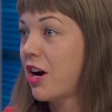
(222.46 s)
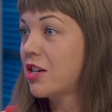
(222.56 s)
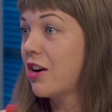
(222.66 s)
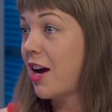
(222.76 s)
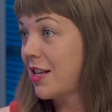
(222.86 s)

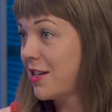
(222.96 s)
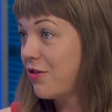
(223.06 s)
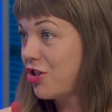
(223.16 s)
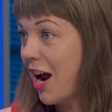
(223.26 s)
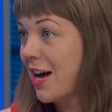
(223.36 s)
director at
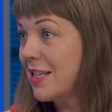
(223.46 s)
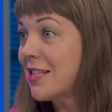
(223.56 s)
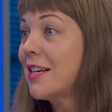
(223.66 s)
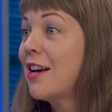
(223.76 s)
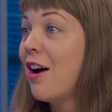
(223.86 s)
SF Jazz,
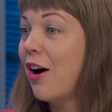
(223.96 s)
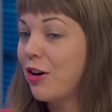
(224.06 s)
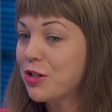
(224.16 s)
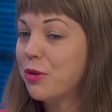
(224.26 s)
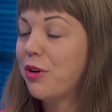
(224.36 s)

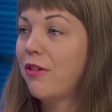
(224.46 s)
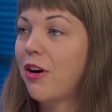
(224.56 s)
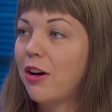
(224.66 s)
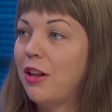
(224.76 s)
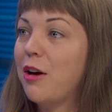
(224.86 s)
also one of
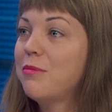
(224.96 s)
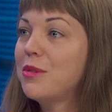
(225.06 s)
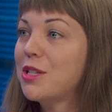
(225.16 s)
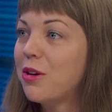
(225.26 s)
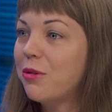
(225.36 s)
our
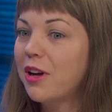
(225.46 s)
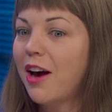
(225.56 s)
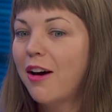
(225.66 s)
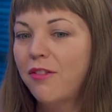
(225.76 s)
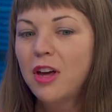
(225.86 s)
alums. So we
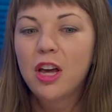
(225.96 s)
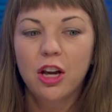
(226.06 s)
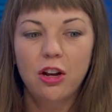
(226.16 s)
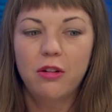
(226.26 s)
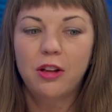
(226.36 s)
have,
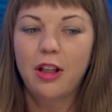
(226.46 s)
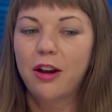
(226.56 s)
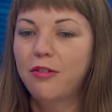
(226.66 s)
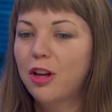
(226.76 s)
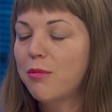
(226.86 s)
you know, a
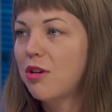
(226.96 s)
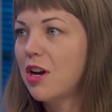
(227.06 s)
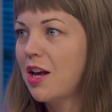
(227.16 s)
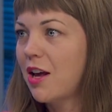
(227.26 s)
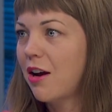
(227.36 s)
lot of
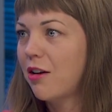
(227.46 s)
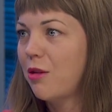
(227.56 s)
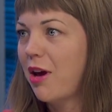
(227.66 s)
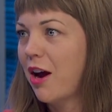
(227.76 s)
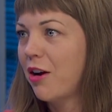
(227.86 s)
community here in
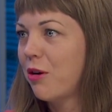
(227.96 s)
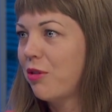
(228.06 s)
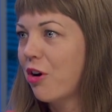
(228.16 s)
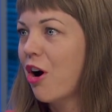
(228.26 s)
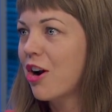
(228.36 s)
the Bay Area
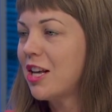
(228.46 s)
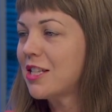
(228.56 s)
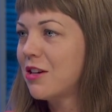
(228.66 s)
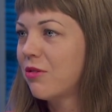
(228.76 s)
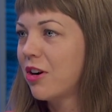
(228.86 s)
with our
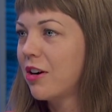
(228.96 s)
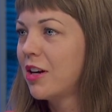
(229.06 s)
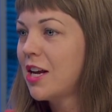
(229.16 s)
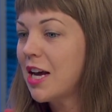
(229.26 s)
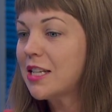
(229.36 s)
artists, and we're
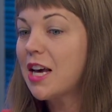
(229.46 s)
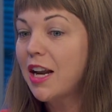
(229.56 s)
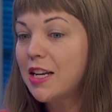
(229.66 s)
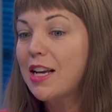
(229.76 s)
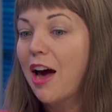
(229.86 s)

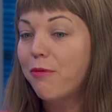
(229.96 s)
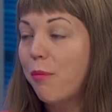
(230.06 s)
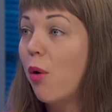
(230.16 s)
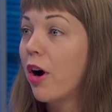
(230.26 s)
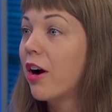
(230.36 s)
excited to have
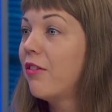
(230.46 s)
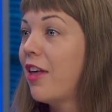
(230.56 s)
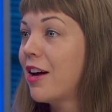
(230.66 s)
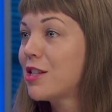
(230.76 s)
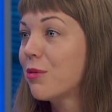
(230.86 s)
more of
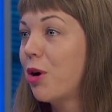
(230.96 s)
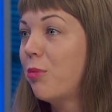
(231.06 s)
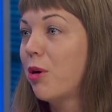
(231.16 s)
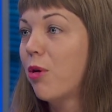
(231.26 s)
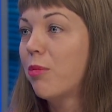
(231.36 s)
that. So we're
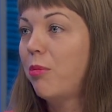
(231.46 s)
hoping more